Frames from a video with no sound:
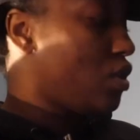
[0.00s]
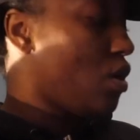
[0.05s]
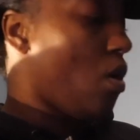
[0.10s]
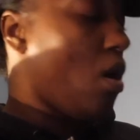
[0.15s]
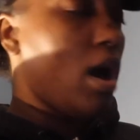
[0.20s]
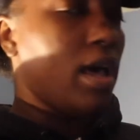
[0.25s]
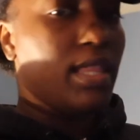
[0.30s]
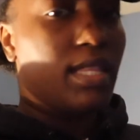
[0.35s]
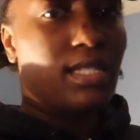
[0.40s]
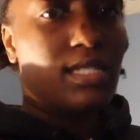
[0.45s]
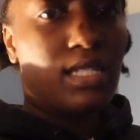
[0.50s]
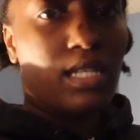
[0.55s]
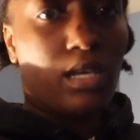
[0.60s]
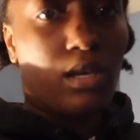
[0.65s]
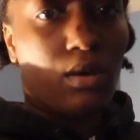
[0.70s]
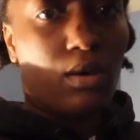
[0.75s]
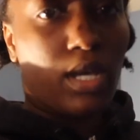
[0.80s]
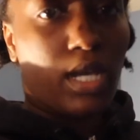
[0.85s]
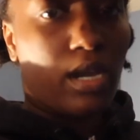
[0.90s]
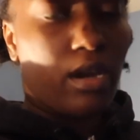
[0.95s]
So on the
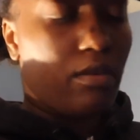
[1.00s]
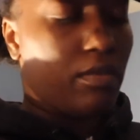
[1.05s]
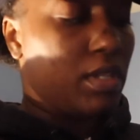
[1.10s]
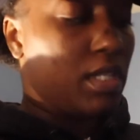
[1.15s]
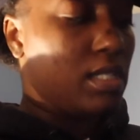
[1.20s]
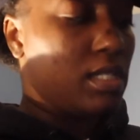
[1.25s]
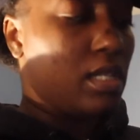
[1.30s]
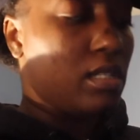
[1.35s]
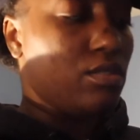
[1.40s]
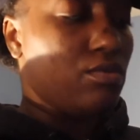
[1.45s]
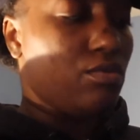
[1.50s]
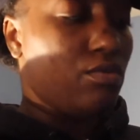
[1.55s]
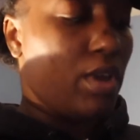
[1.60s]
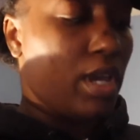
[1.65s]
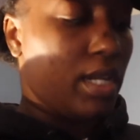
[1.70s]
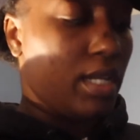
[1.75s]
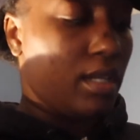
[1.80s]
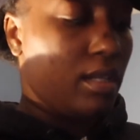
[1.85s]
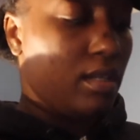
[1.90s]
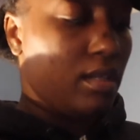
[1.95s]
scale, it currently says
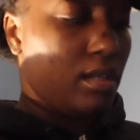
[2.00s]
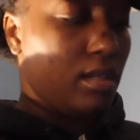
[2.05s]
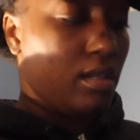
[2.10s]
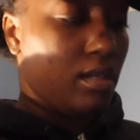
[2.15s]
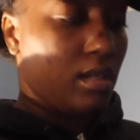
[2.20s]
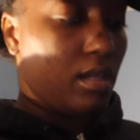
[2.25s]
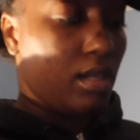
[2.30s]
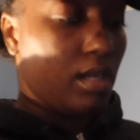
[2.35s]
ready,